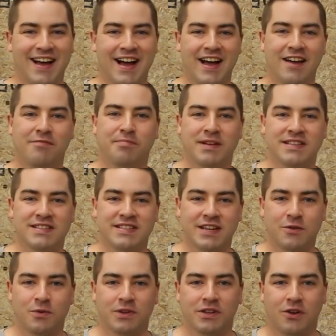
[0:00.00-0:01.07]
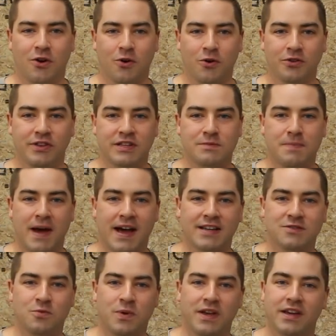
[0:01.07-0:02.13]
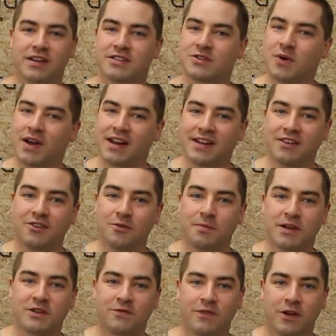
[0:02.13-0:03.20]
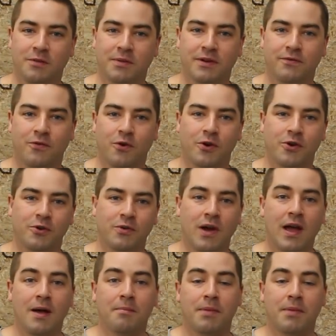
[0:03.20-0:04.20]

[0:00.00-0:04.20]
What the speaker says: I have been sick with the cold this past week, so I didn't do much filming for you,